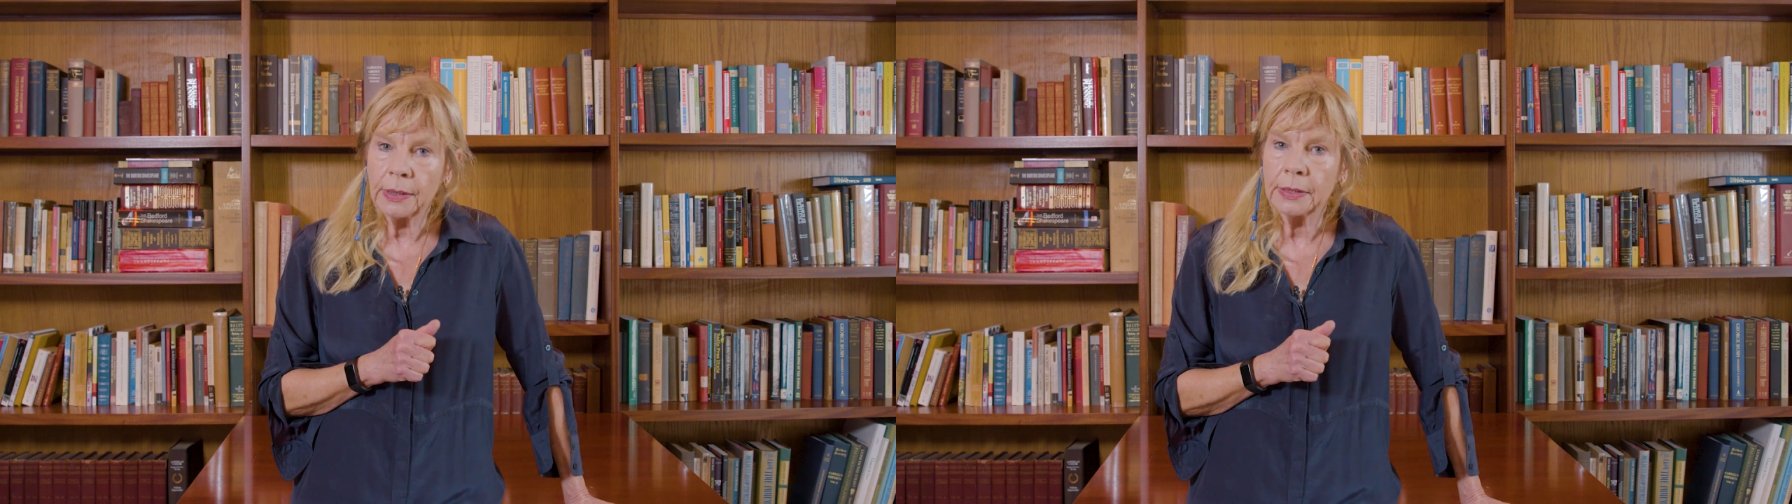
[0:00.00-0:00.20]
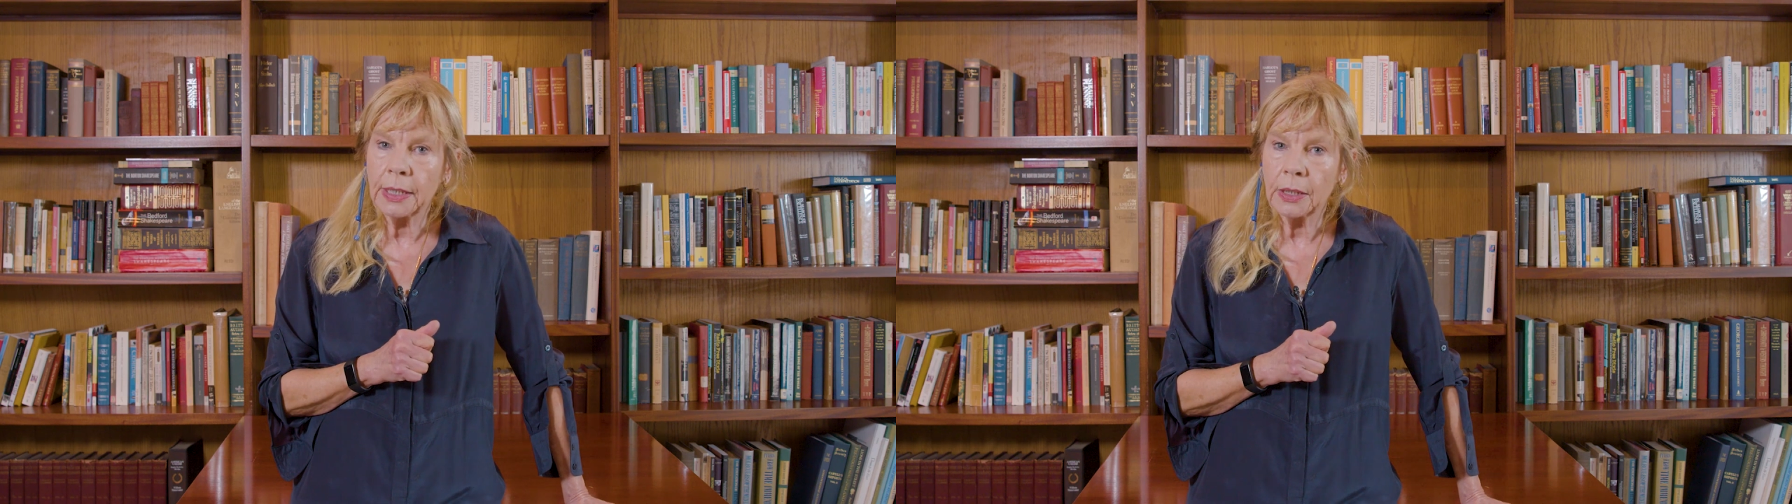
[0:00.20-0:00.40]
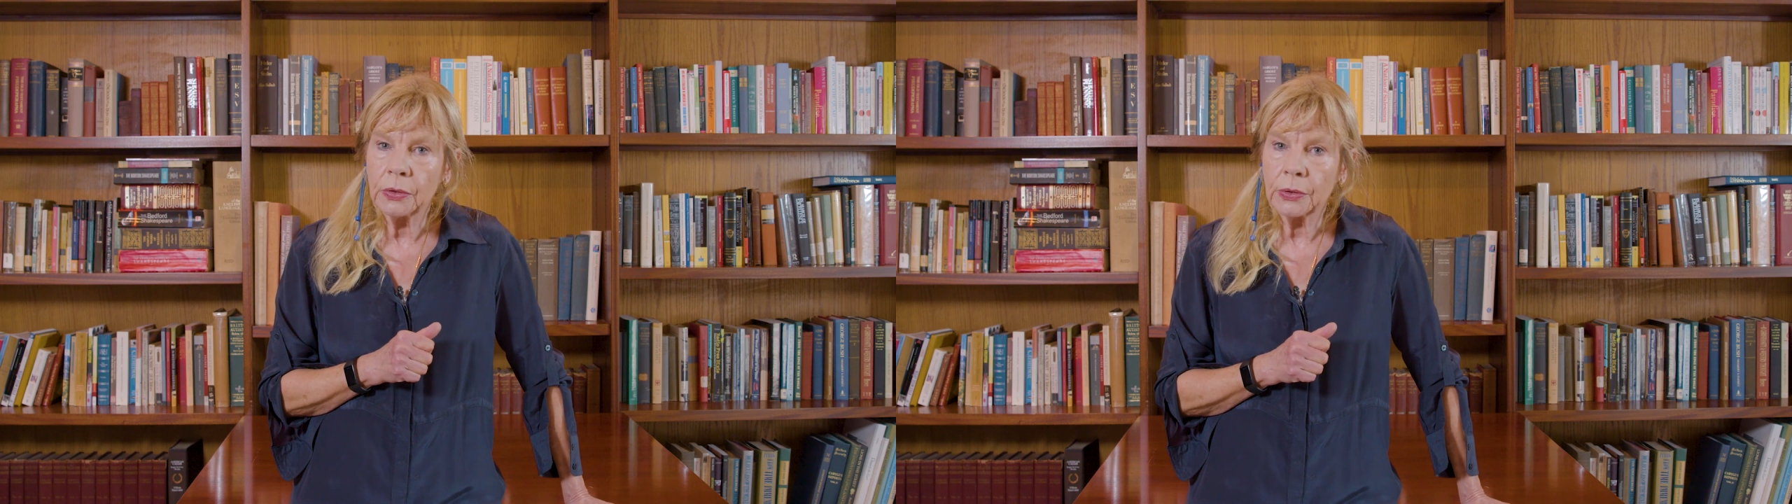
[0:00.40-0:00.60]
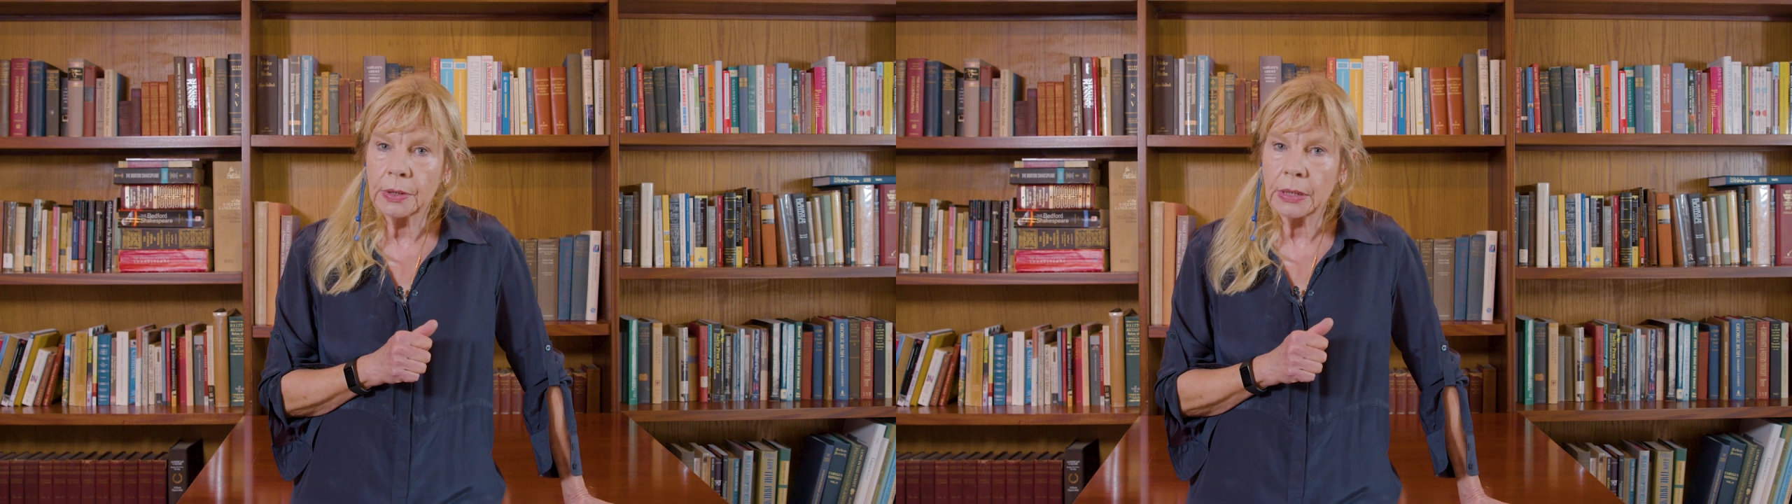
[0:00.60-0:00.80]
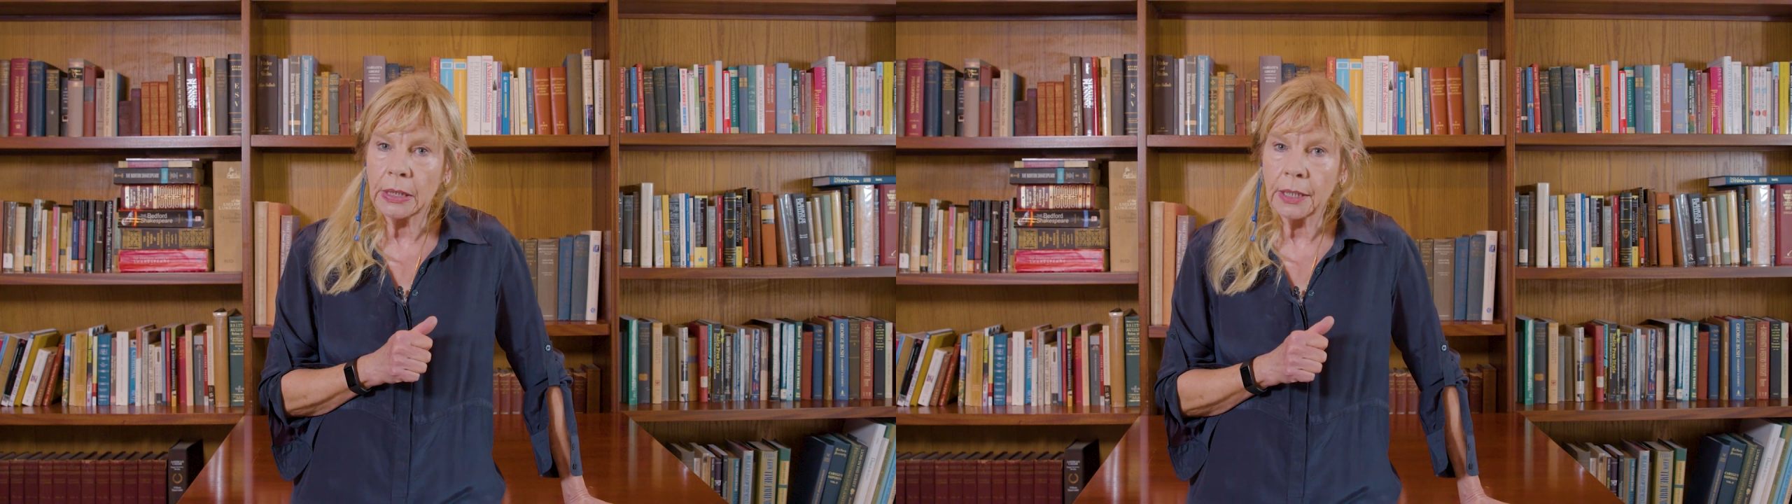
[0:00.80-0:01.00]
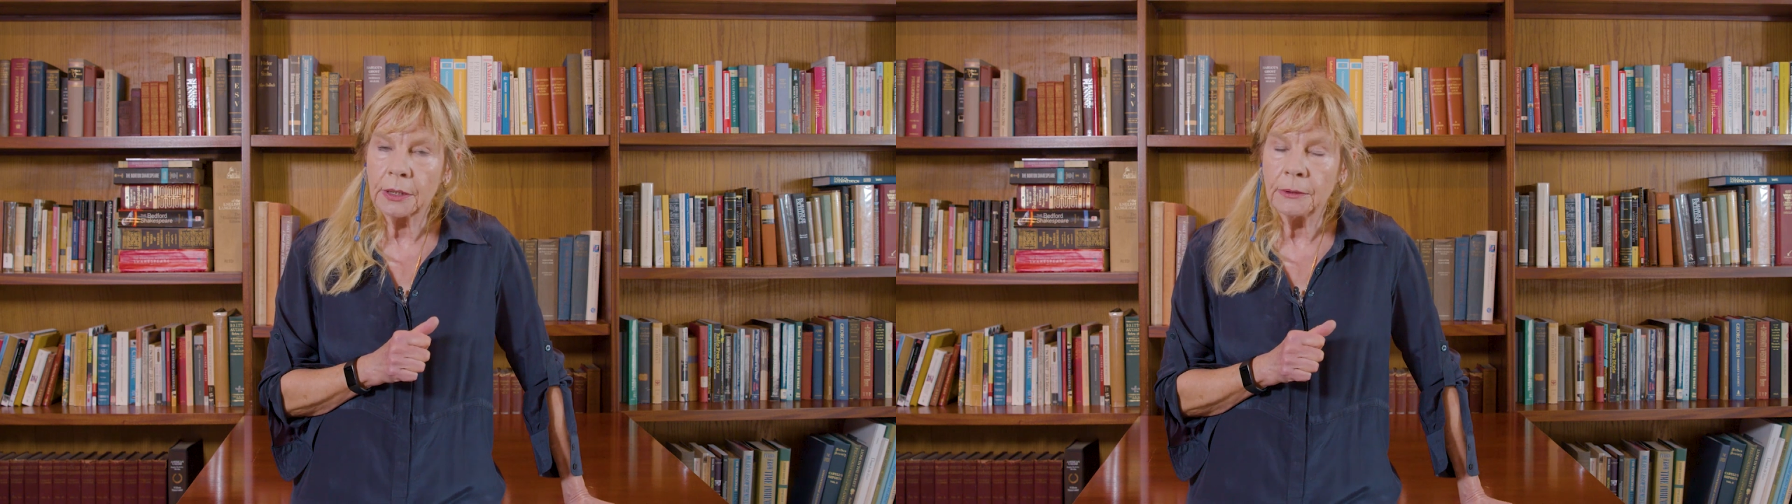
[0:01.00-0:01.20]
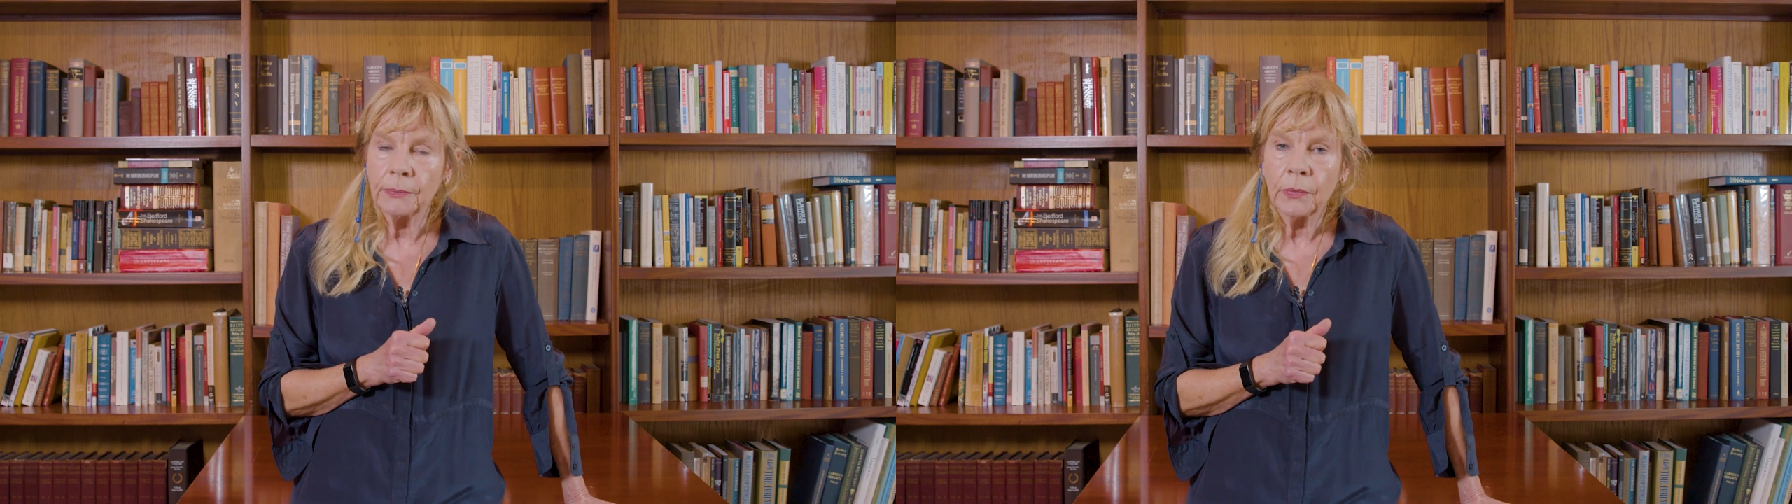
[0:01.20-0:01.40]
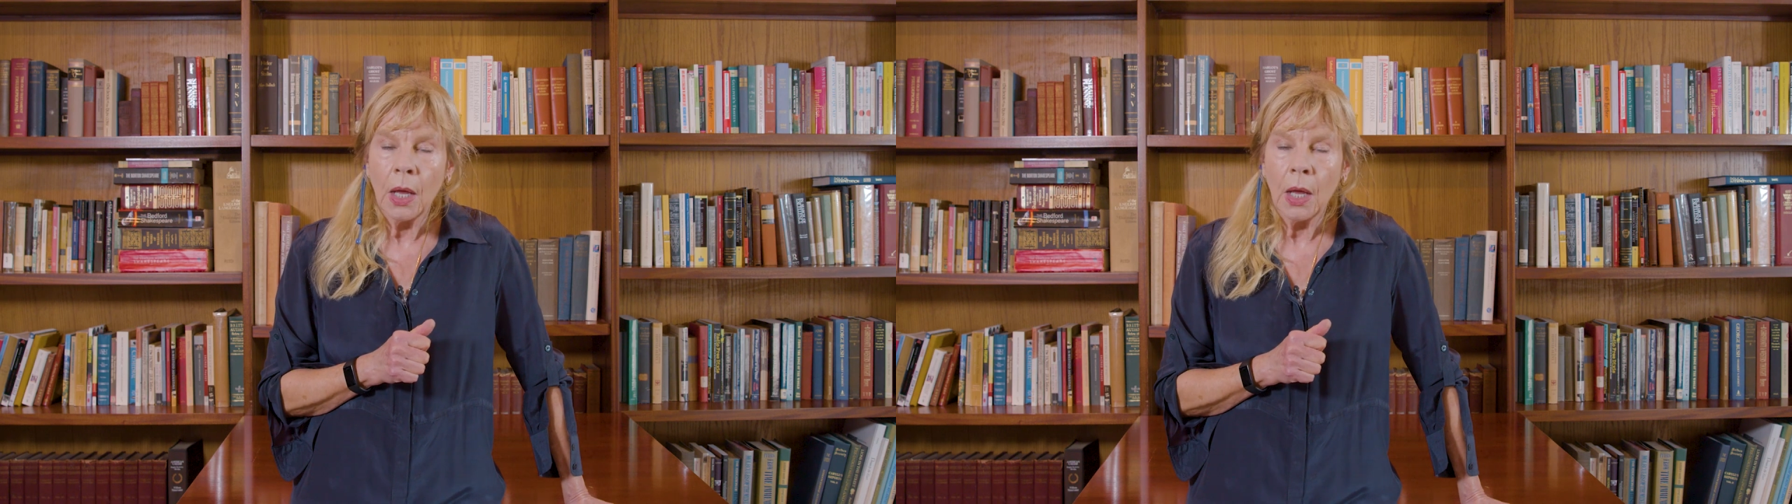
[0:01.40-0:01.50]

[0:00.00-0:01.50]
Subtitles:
the senators selected,